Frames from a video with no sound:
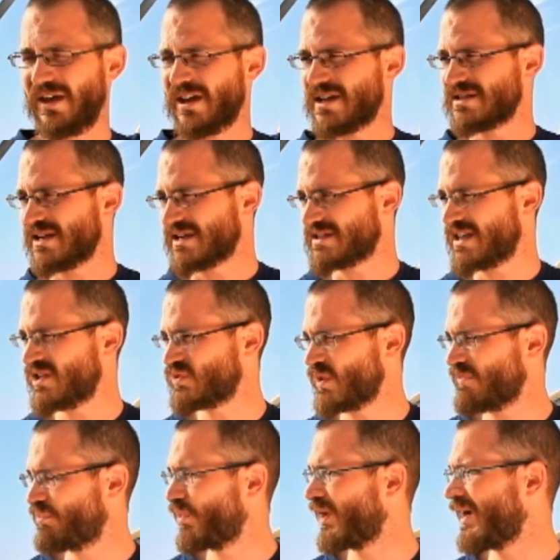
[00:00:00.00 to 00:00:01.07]
And uh, since
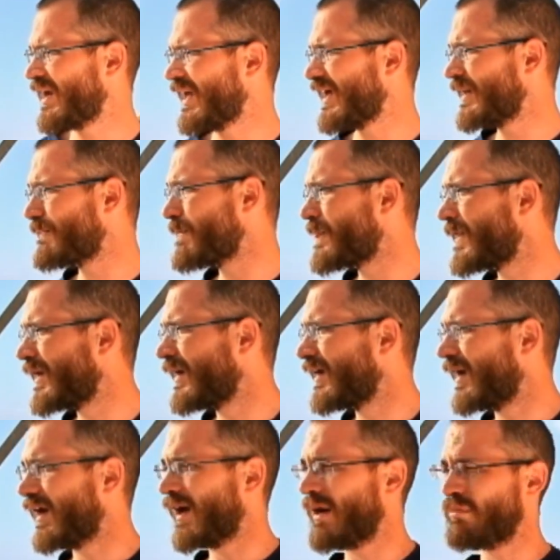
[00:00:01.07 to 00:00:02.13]
we've put it in,
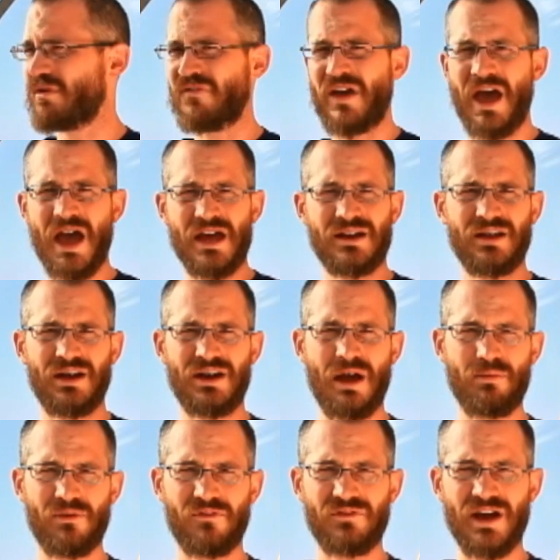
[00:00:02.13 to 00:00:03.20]
um, we've had a
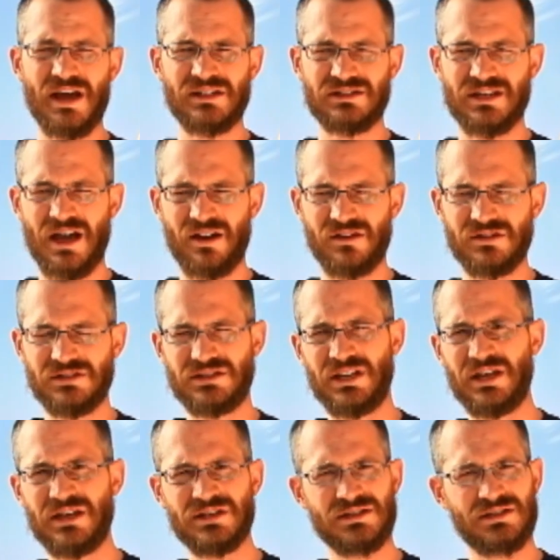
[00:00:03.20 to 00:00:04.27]
number of nights down in the
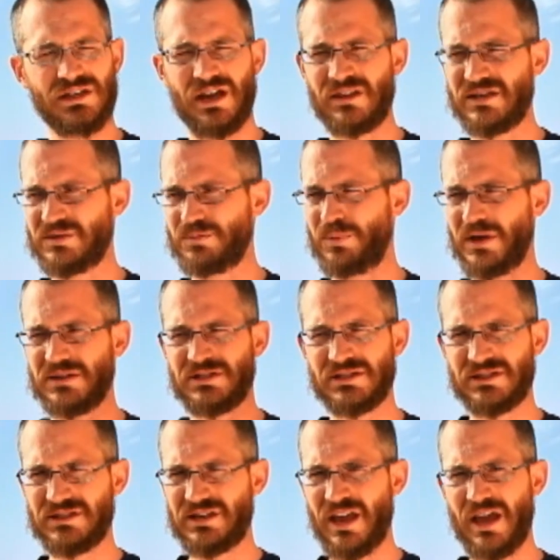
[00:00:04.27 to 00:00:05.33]
teens, and this place has
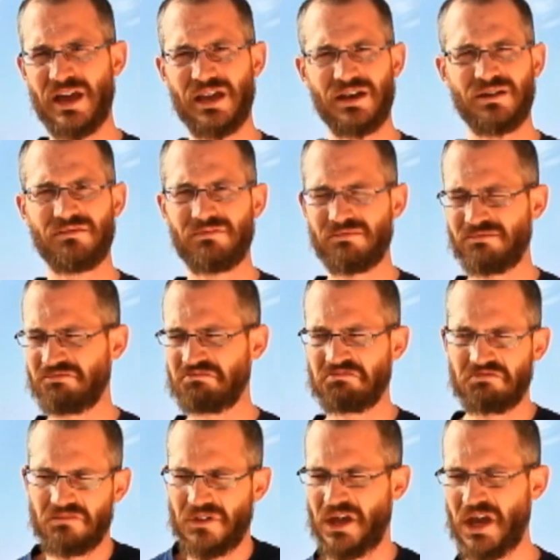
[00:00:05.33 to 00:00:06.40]
stayed
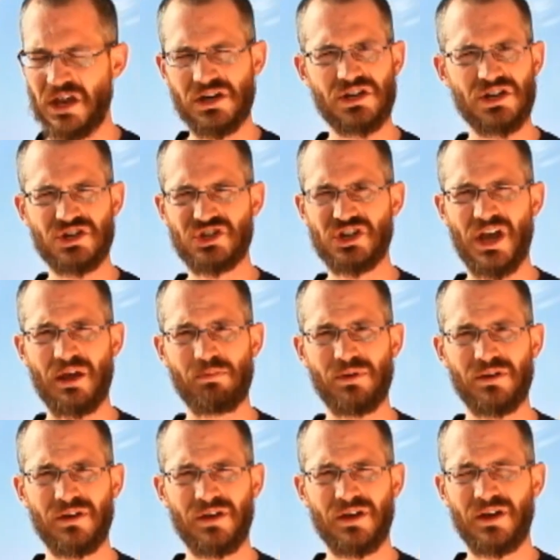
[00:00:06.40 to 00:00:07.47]
in good shape.
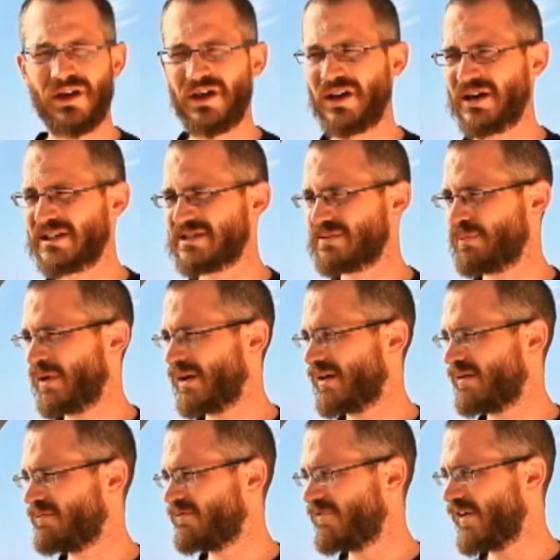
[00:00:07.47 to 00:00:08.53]
Uh, it's been
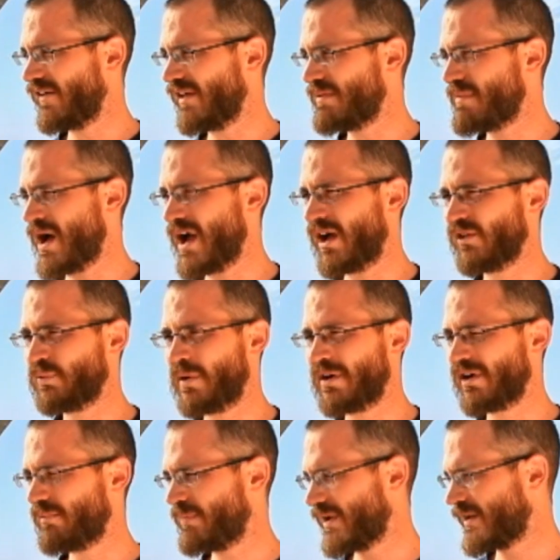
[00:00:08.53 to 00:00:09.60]
a fairly mild
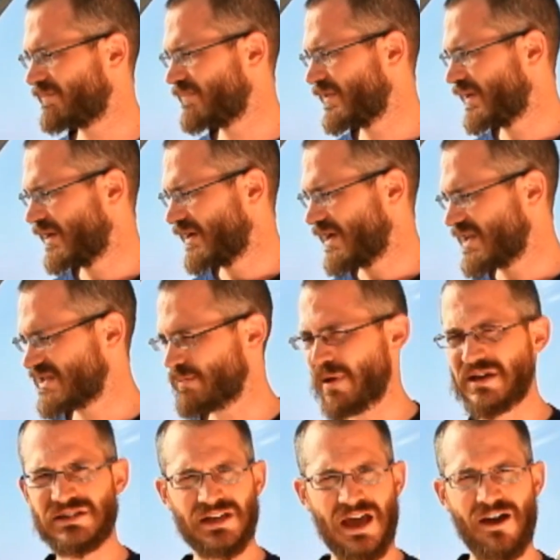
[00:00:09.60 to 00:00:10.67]
winter, but it's
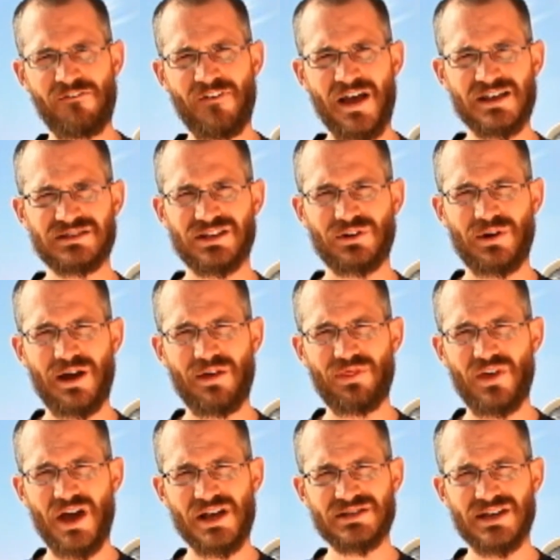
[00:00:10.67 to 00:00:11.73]
amazing how fast the ground
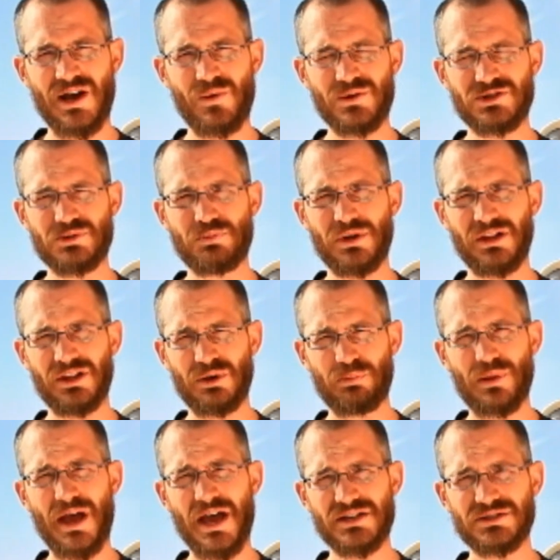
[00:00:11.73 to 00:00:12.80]
thaws out once you put a little
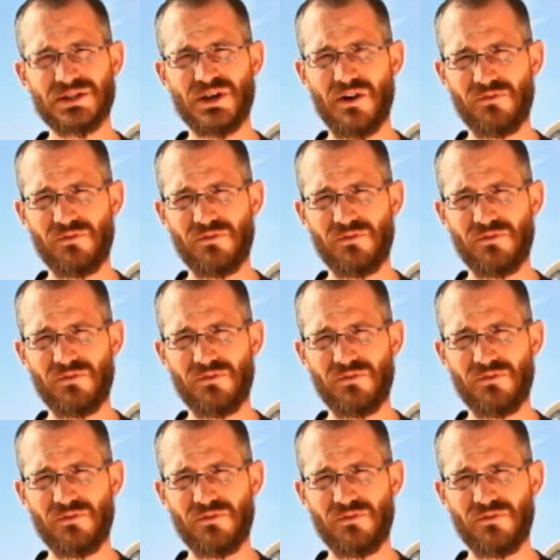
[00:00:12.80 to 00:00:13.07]
plastic